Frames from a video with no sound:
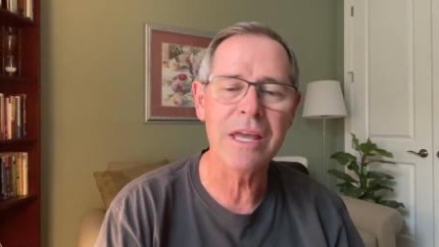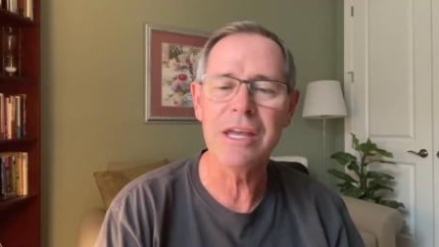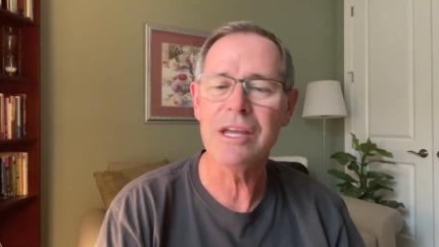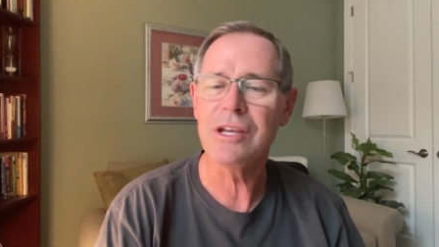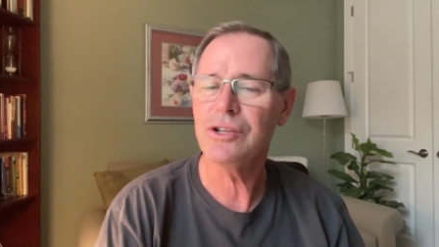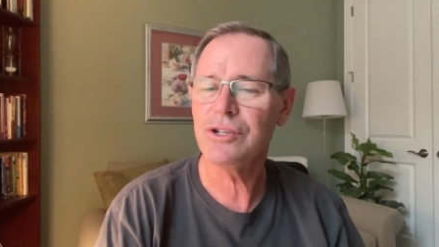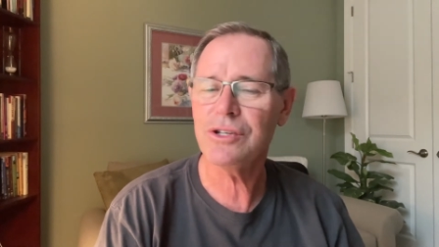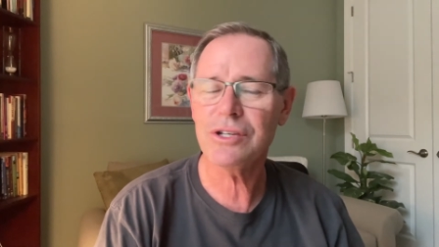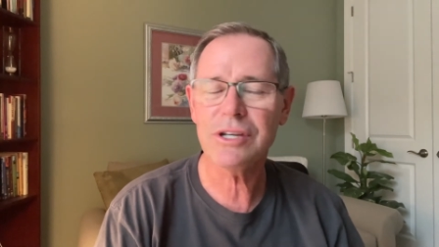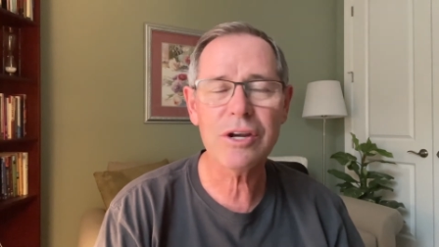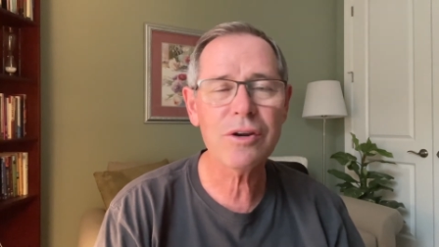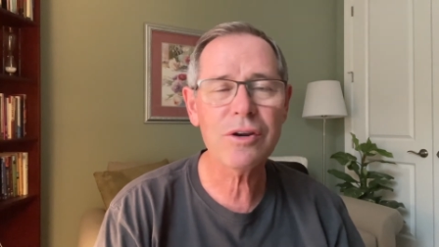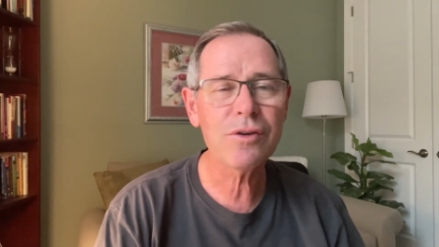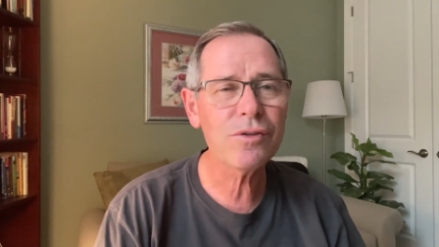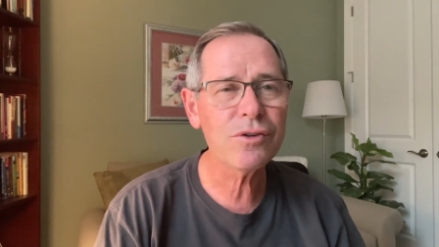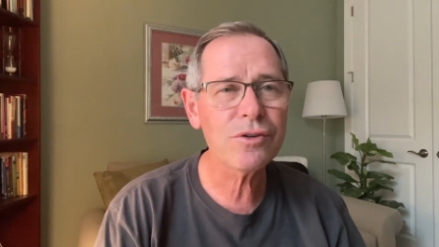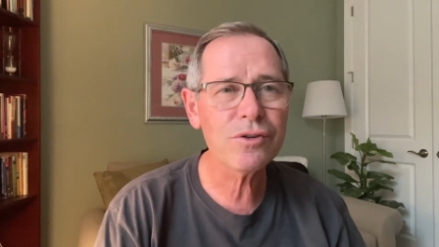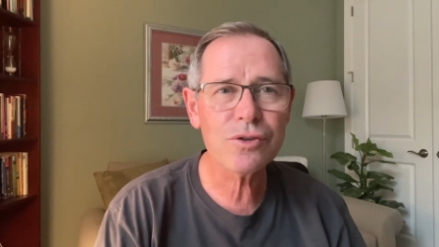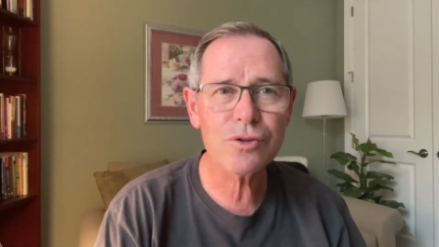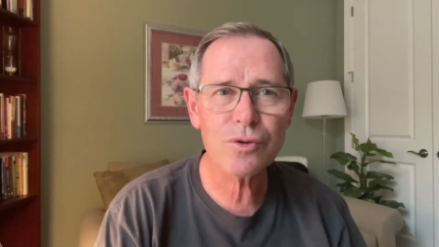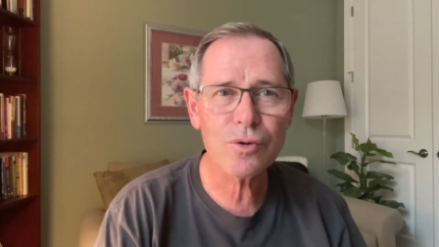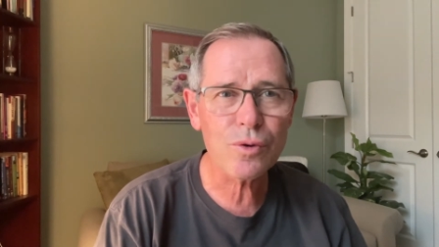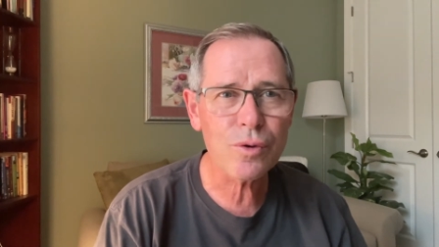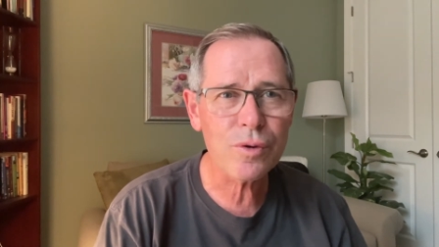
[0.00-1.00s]
share the
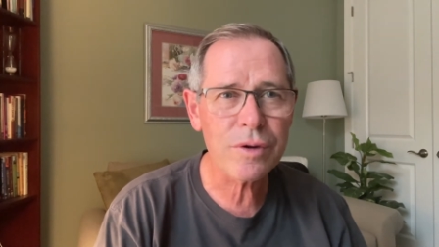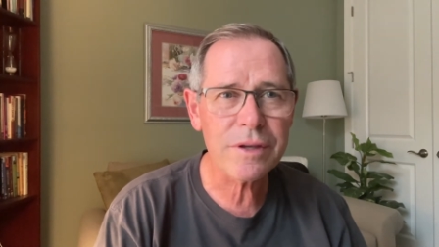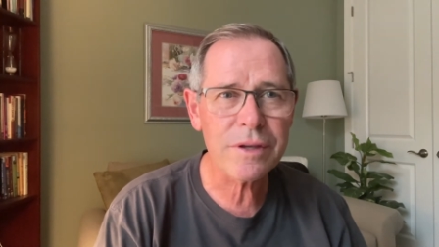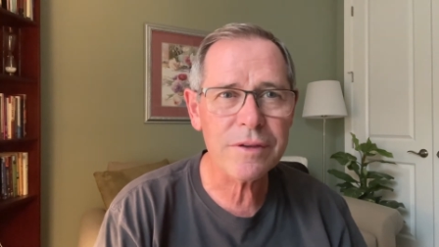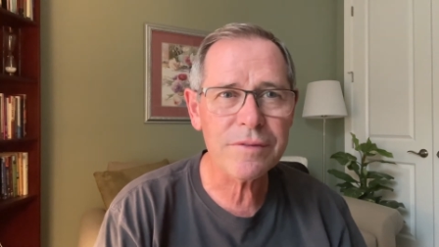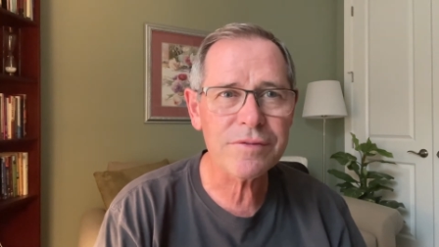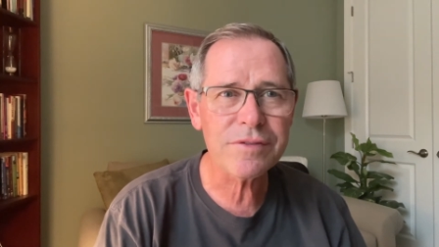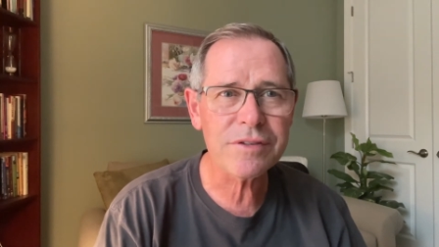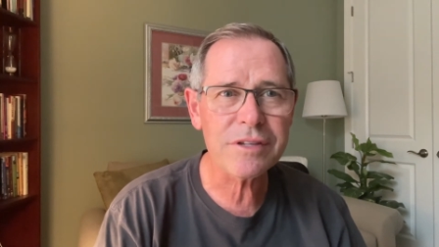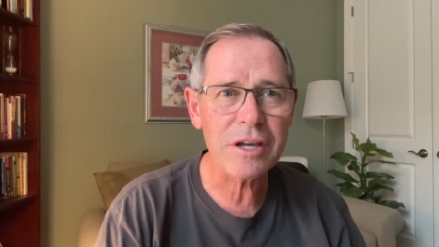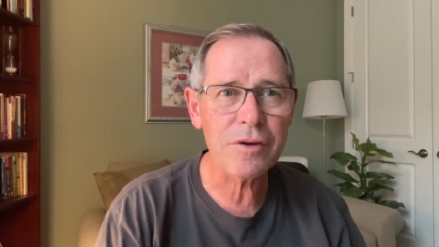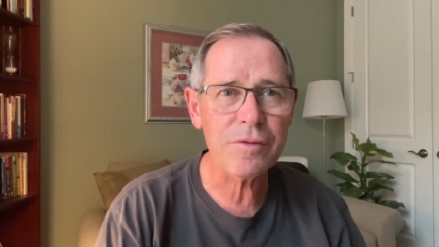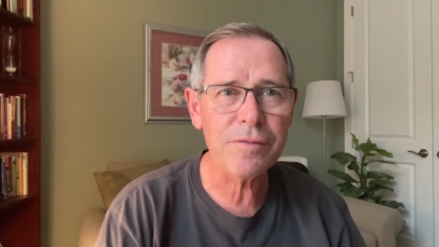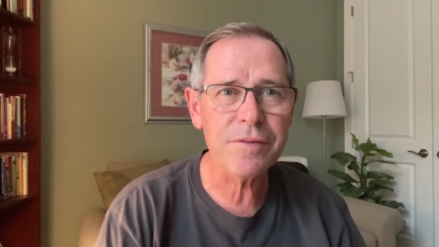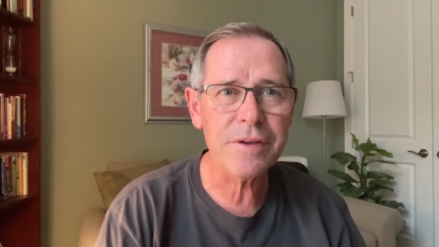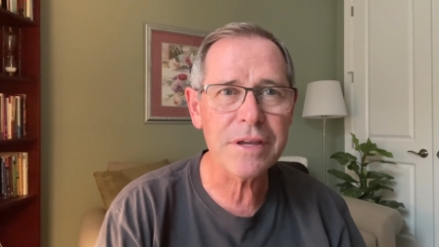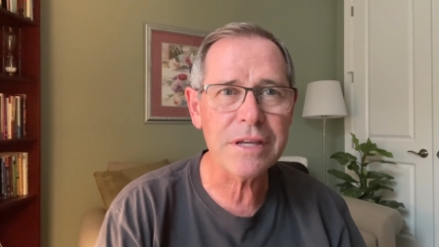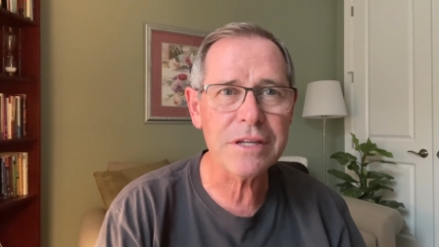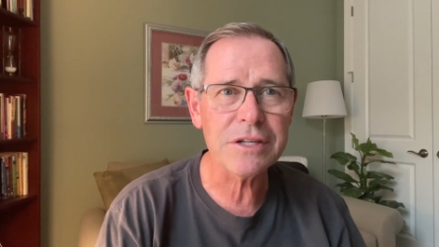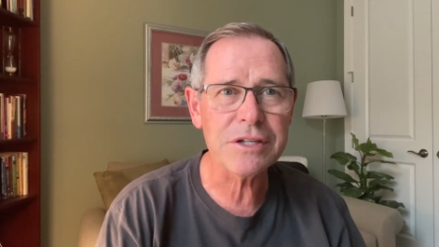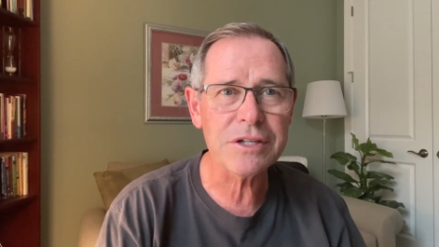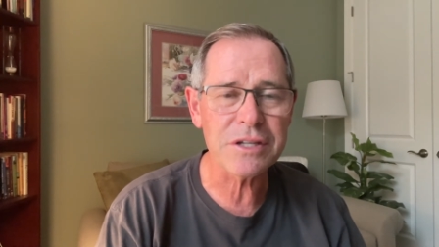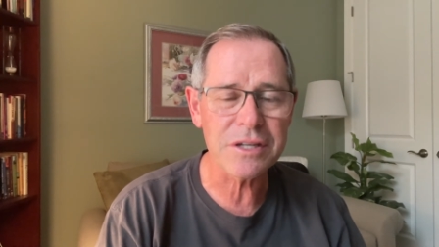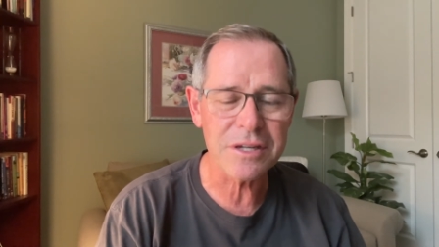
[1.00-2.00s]
story of
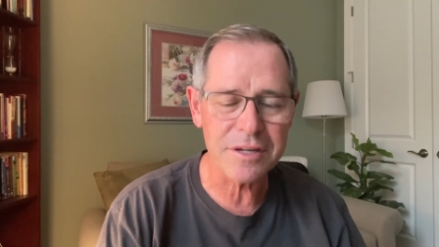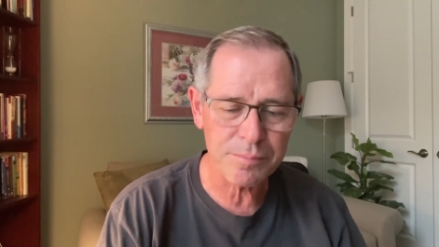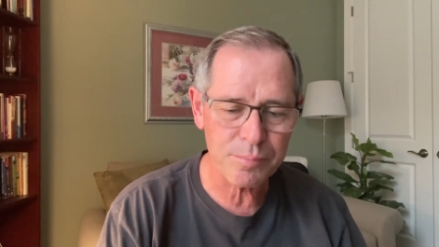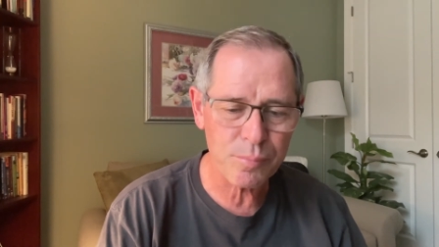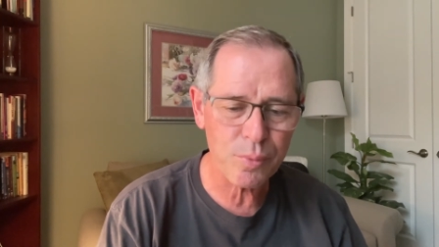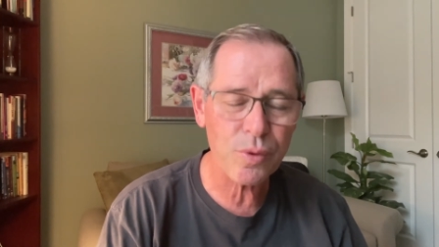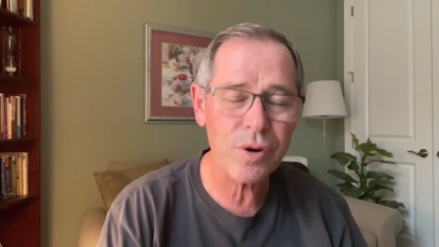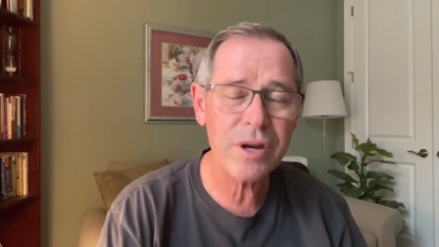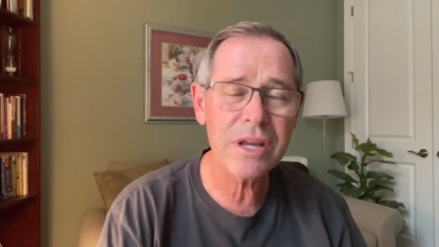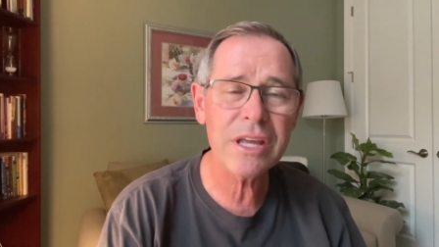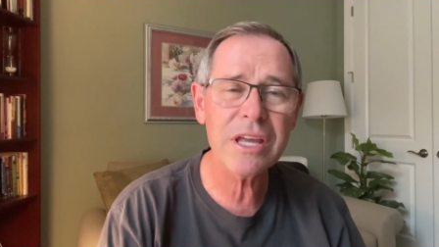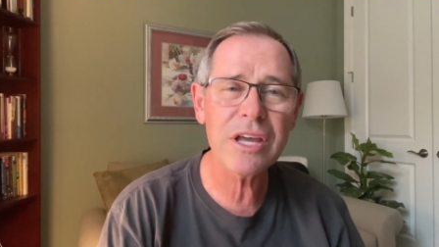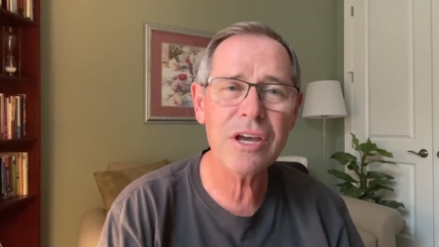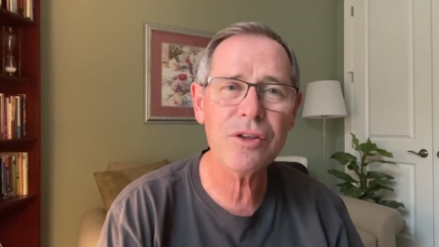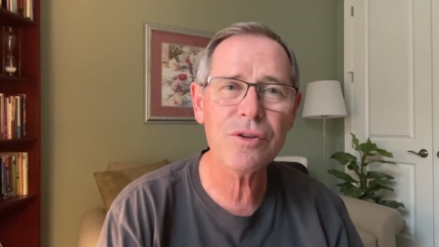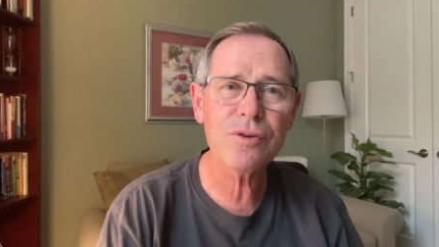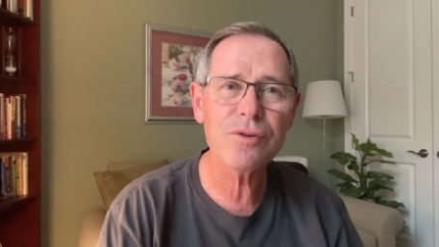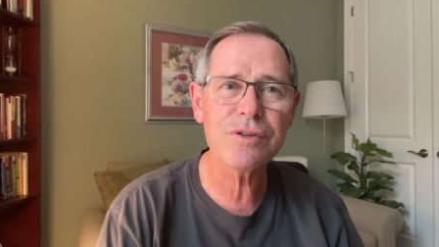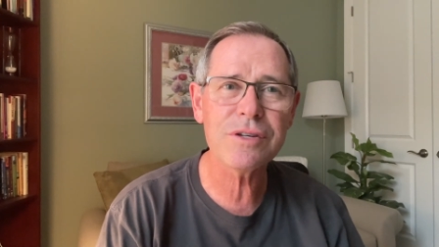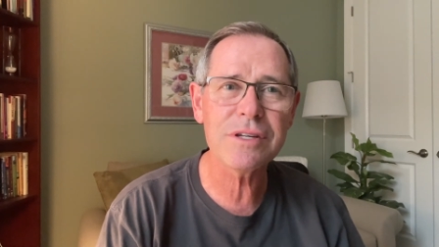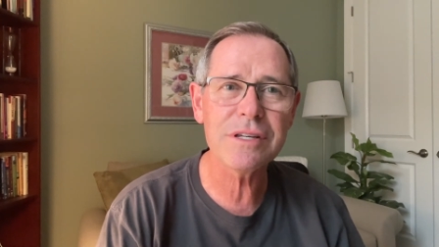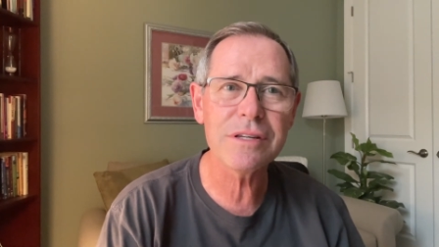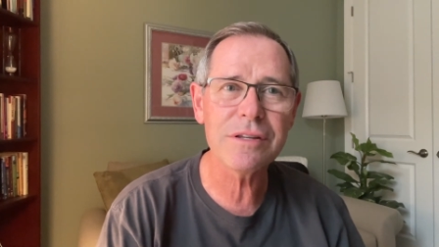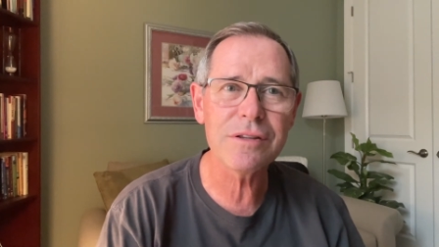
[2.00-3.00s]
salvation, and bring
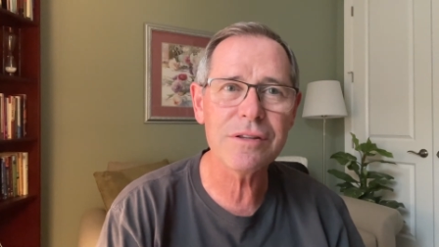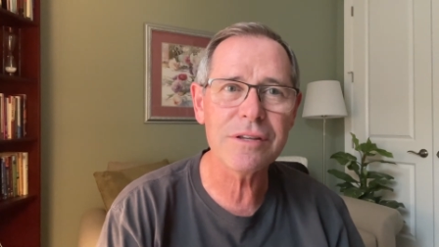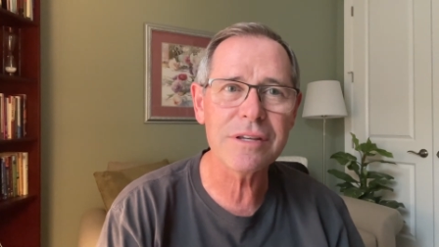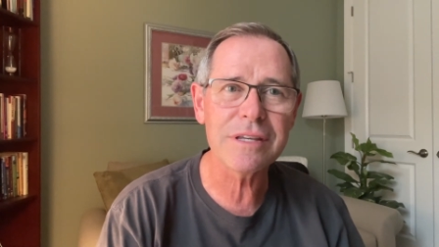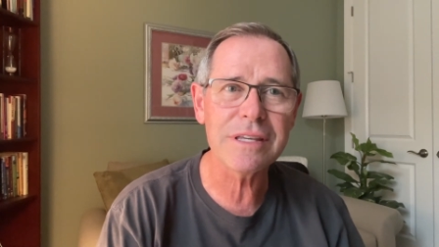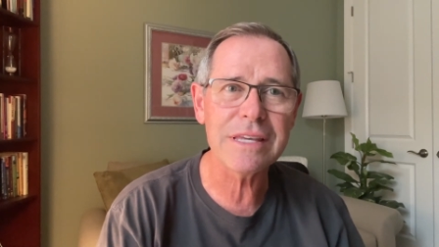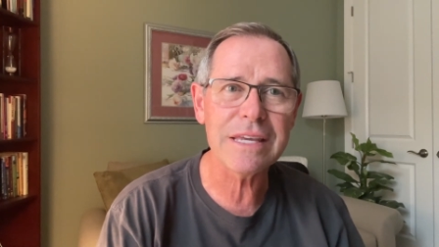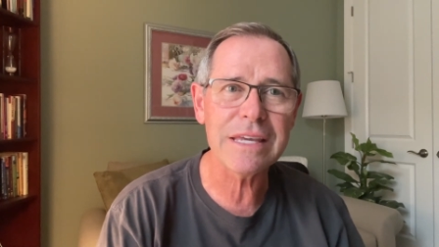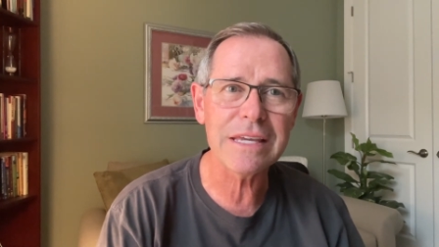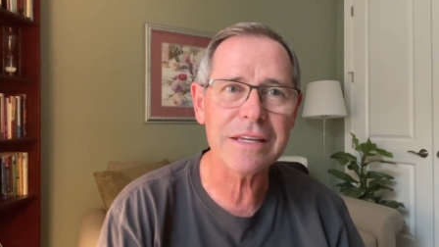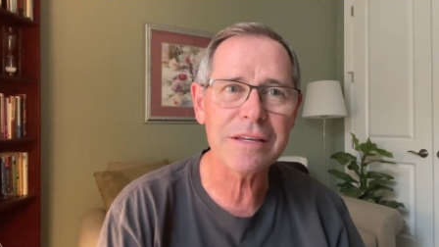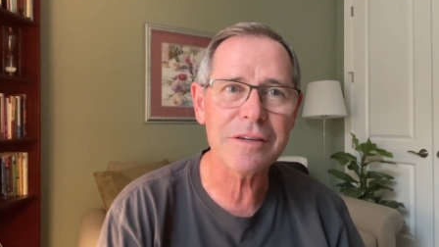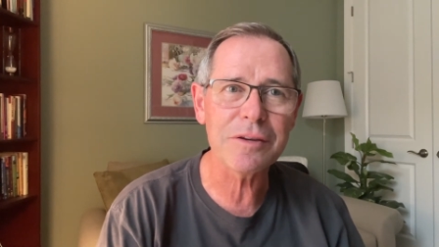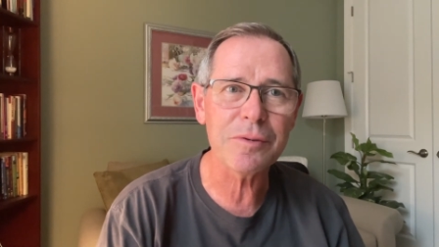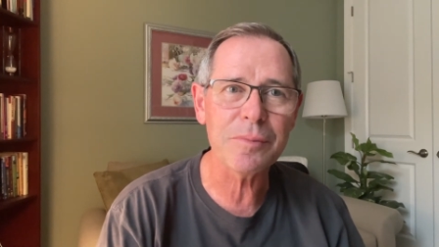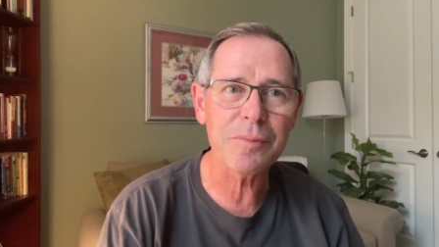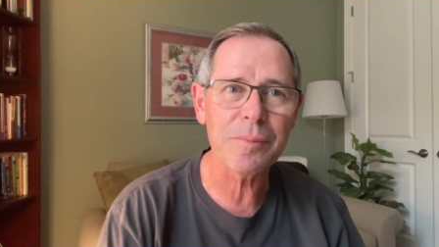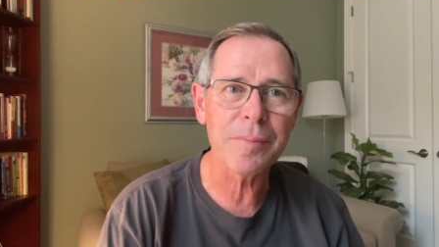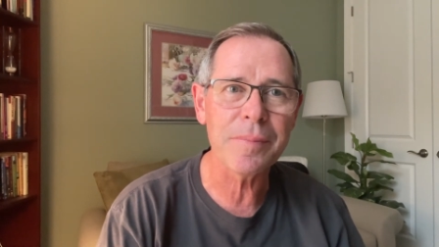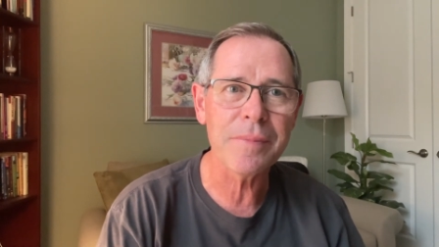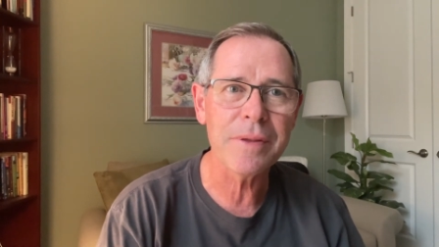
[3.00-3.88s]
others into the kingdom.